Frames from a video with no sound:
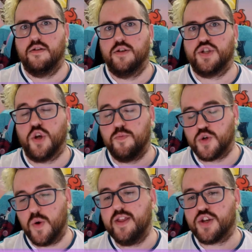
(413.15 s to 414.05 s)
So
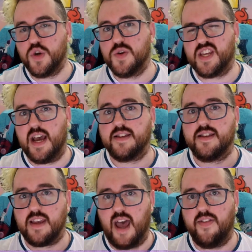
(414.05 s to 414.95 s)
between the two
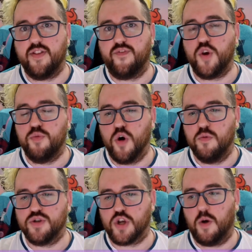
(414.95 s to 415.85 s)
sets and the few
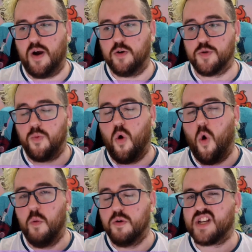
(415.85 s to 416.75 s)
promos that come out,
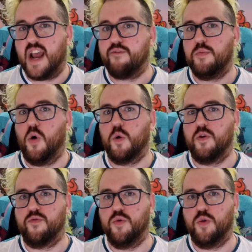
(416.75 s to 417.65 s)
almost every
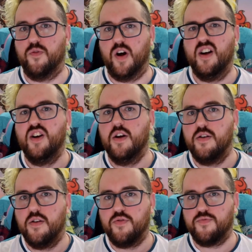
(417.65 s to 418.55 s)
Pokemon from Unova,
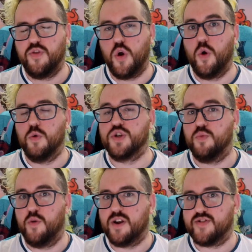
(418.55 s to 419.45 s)
the only ones that
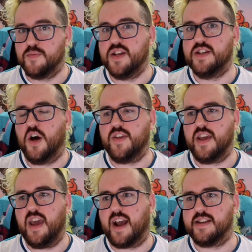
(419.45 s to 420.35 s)
won't have some of these are
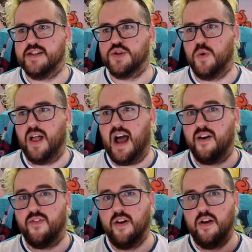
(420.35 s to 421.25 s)
the EXs, will
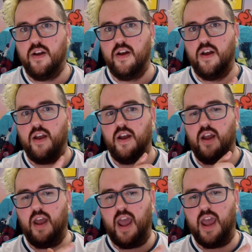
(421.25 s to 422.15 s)
have
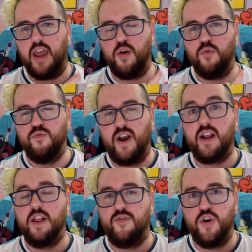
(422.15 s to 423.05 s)
a
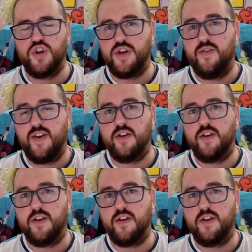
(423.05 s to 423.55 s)
regular version of either